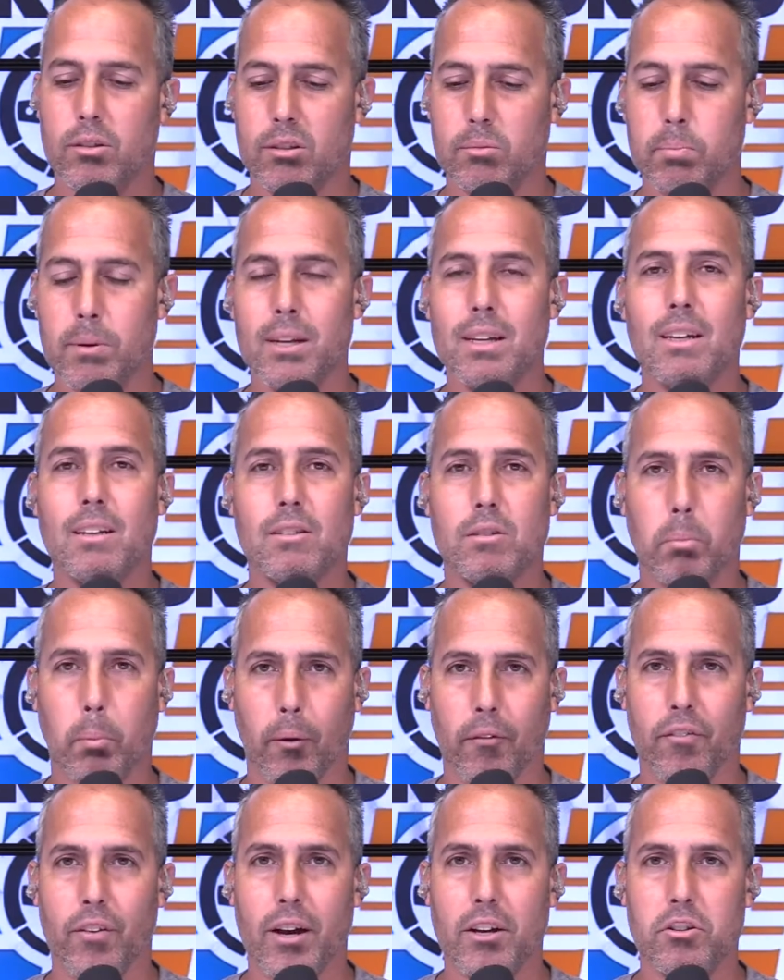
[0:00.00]
speaking to
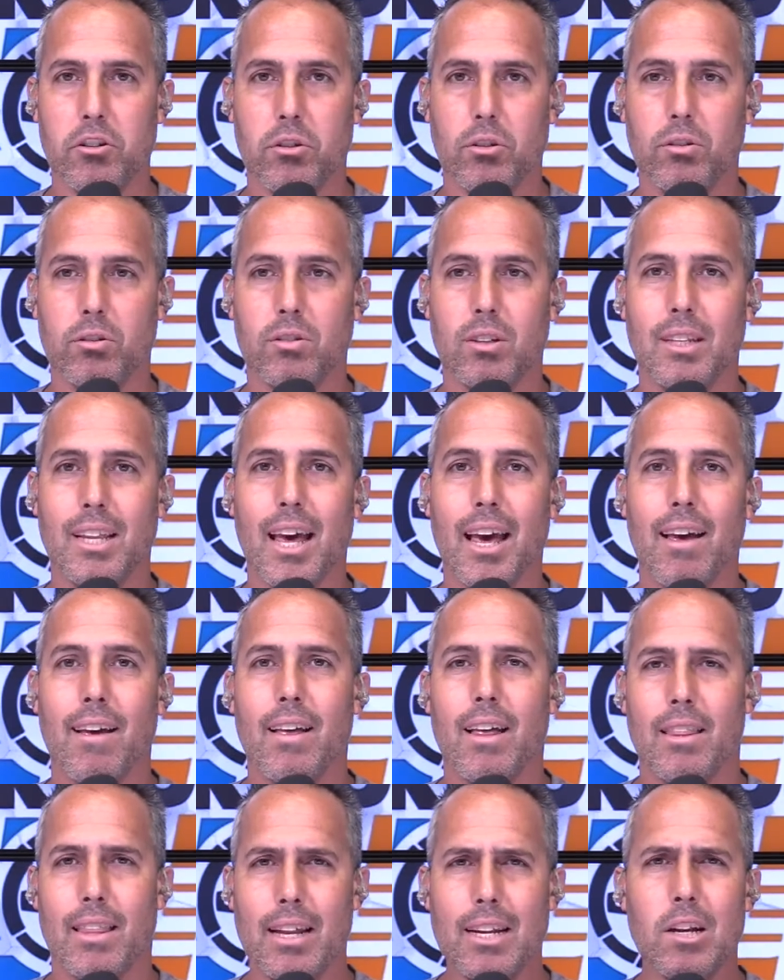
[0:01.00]
professionals and that
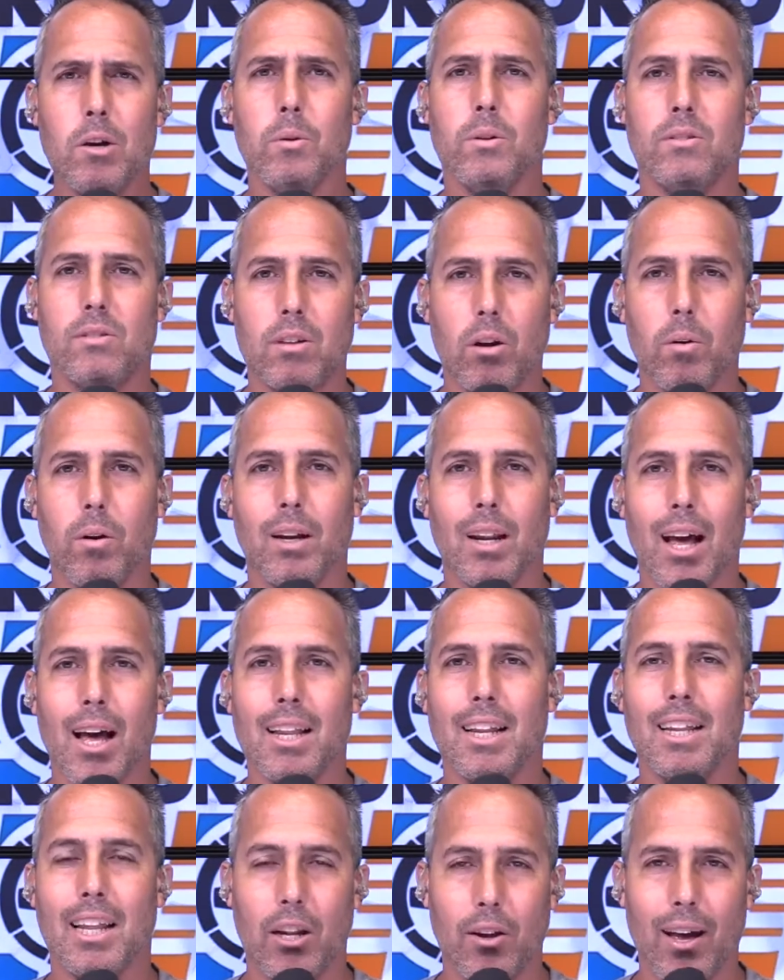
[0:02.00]
they know what's going
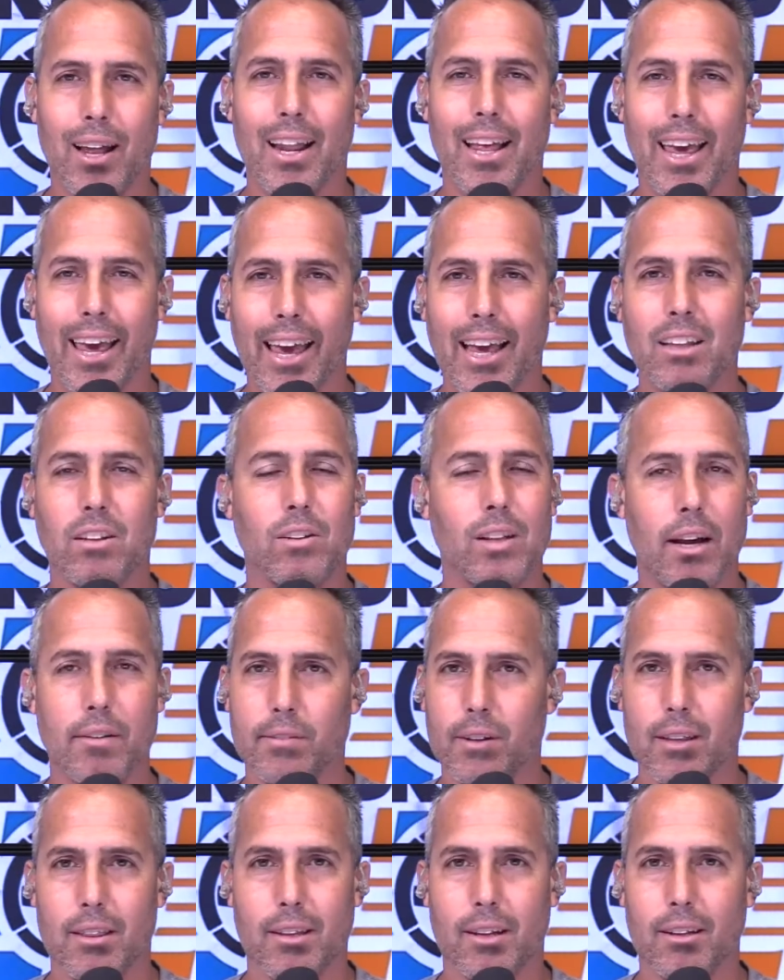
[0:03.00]
on and they know how to handle
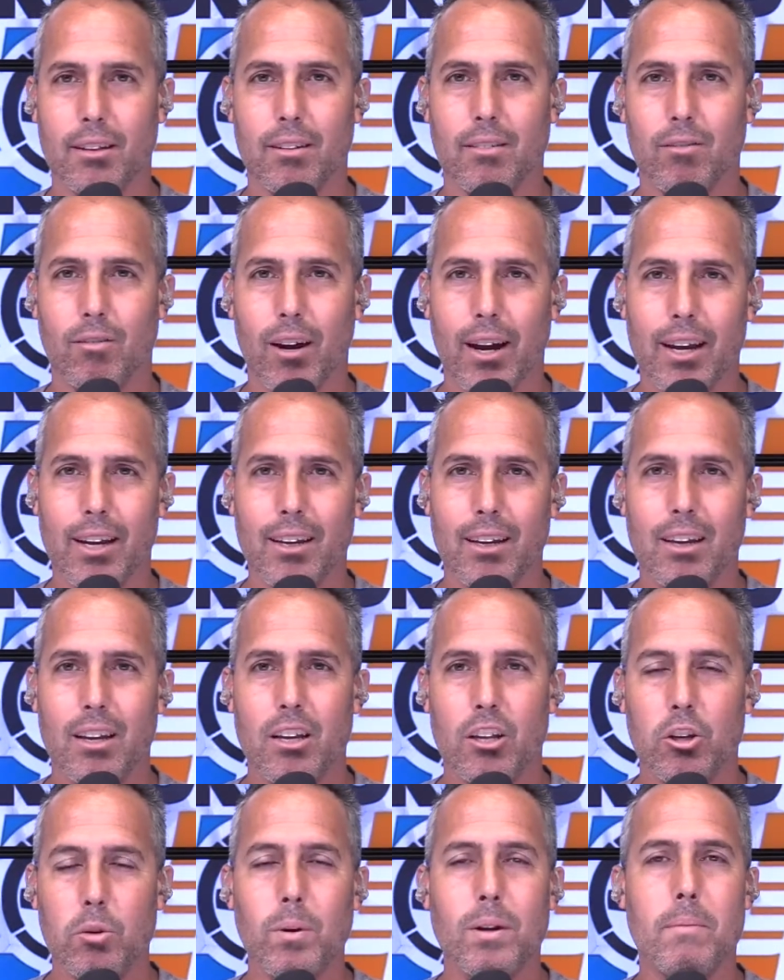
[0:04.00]
everything, right?
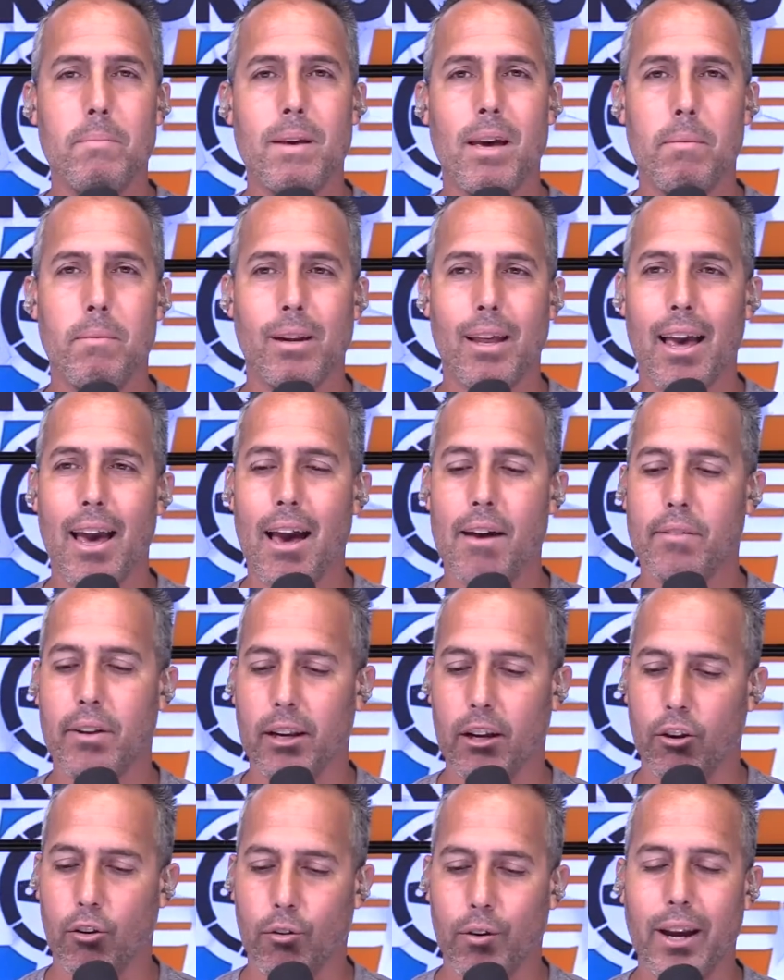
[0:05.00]
You want to be able to have
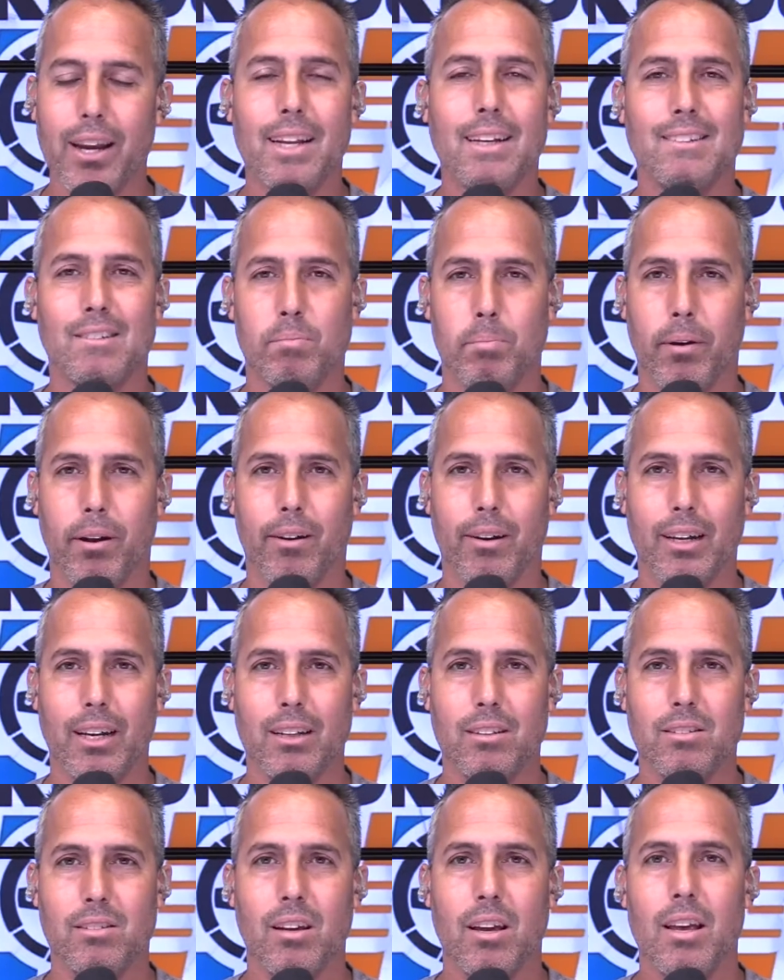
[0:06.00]
a great
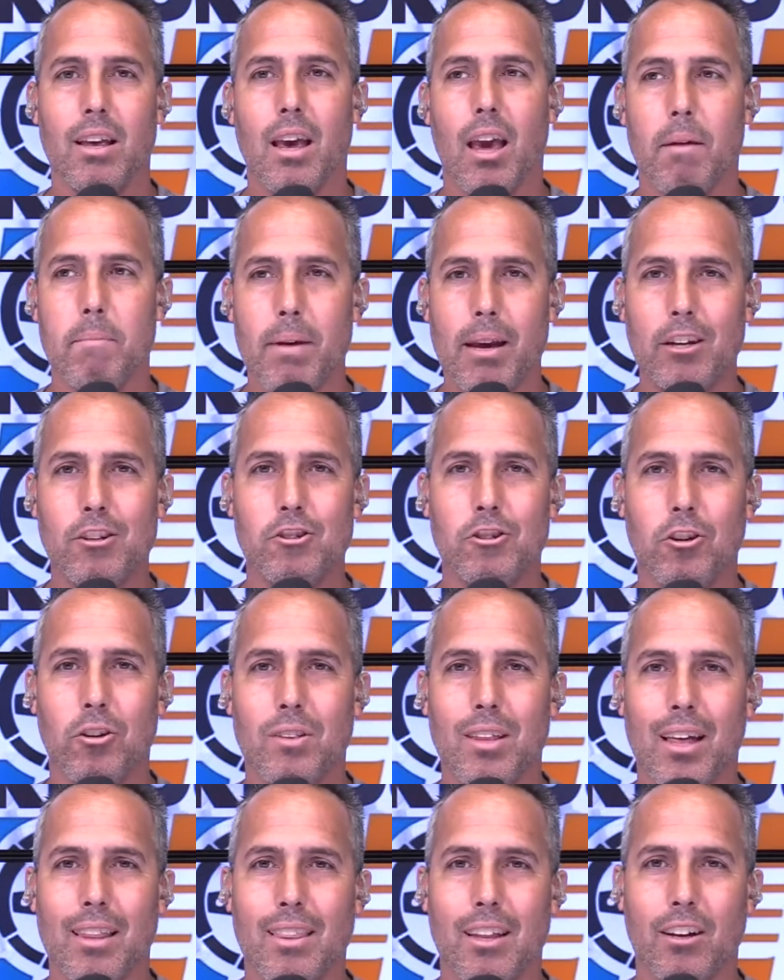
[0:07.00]
experience and make
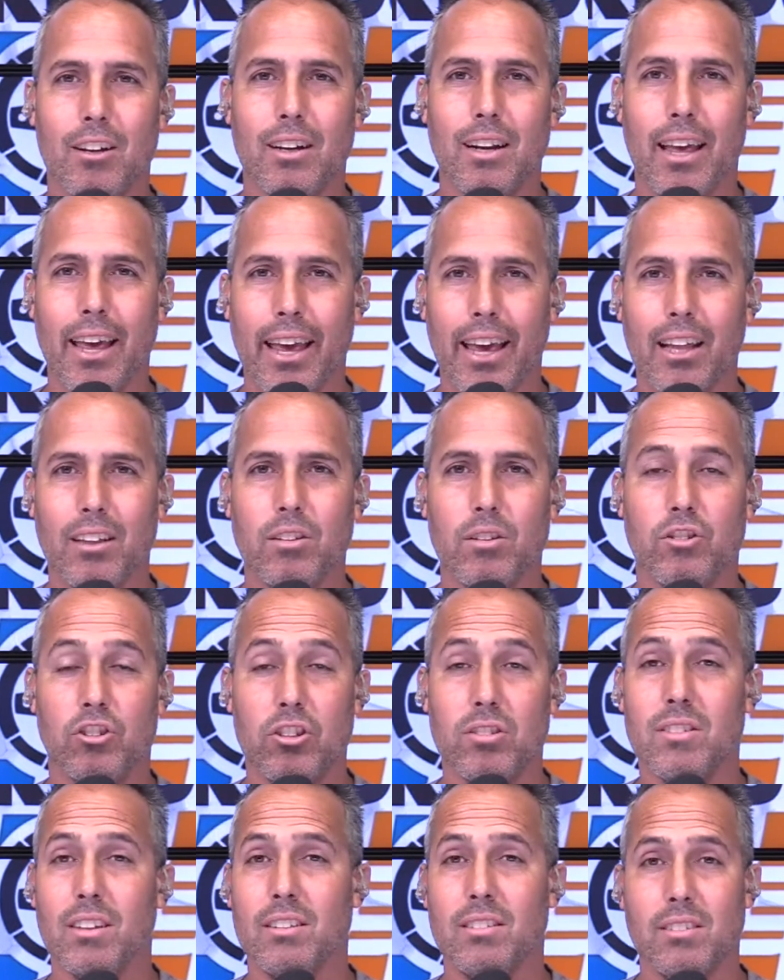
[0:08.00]
sure that they're going to handle
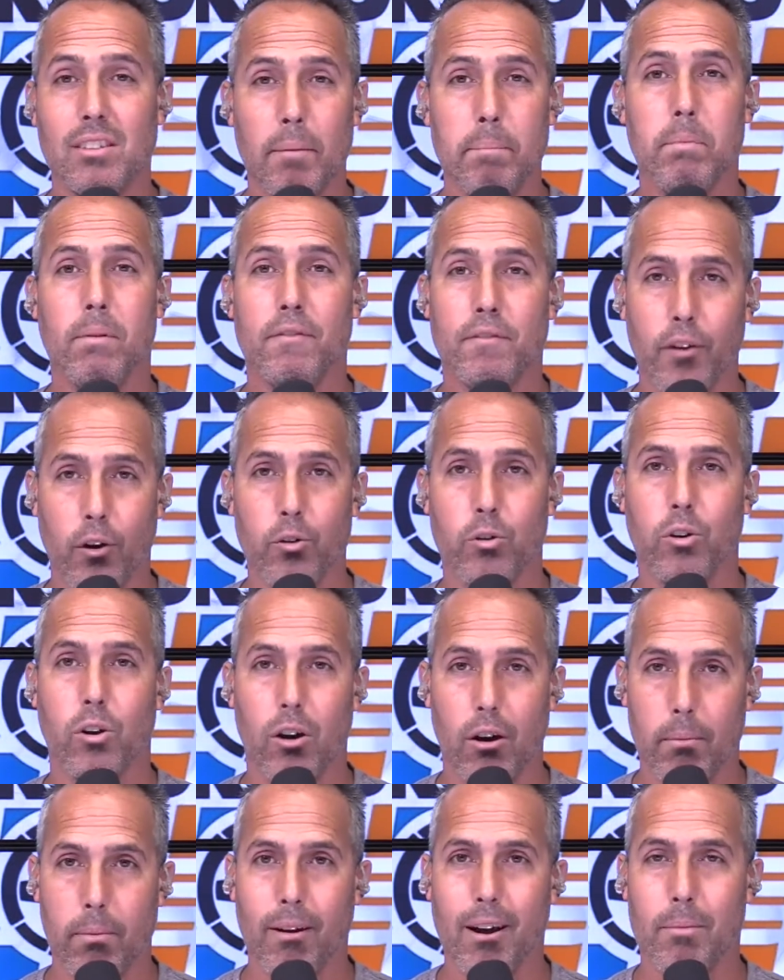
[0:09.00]
just a simple phone
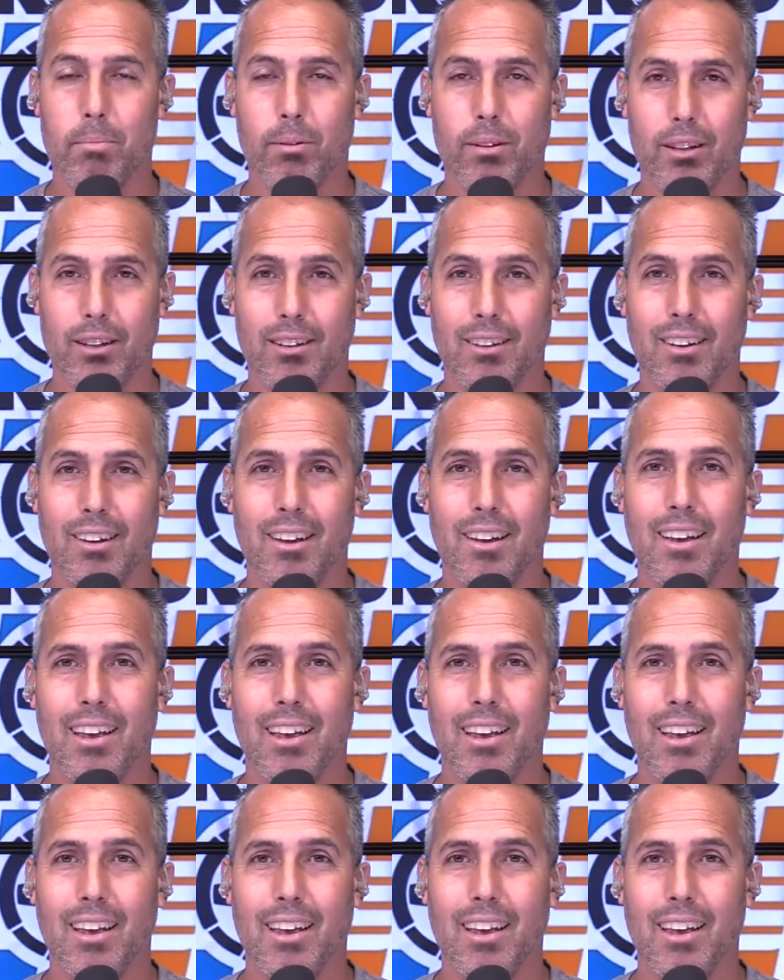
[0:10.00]
call properly.